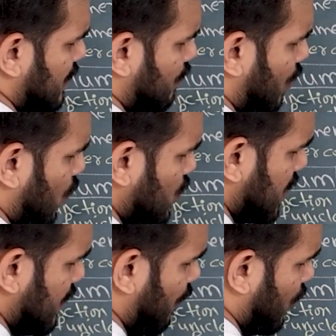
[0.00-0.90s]
a
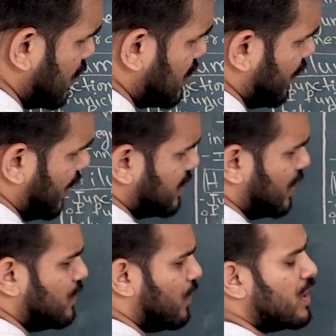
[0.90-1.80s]
most important
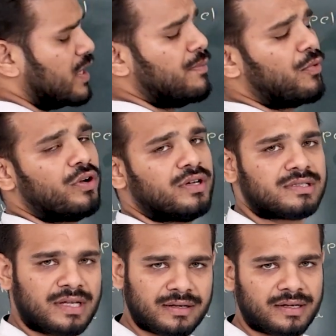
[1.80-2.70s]
structure for
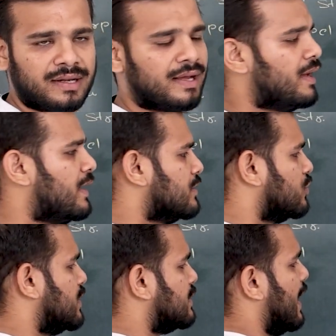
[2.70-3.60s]
reproduction.
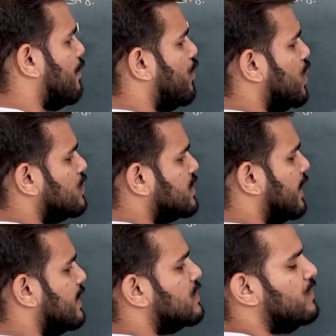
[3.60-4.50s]
So this embryo
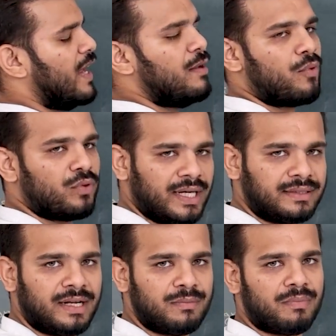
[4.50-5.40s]
sac is well
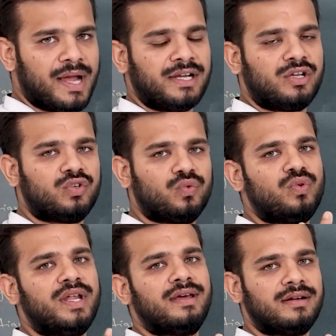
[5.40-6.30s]
protected by
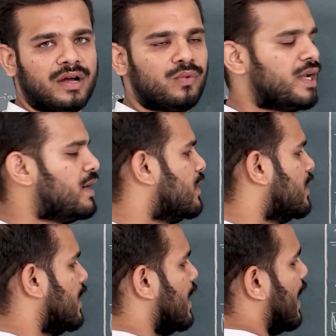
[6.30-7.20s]
two layer covering.
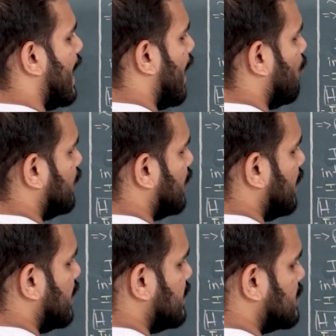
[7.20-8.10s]
Outer
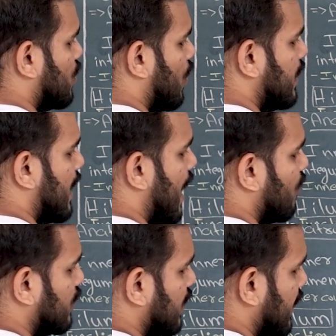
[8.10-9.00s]
layer is called
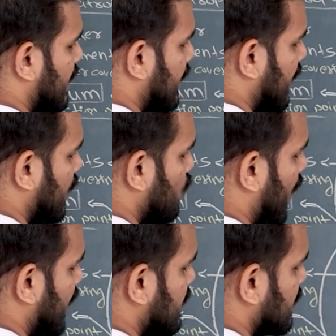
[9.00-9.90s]
outer
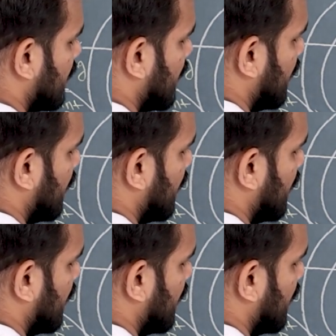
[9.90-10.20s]
integuments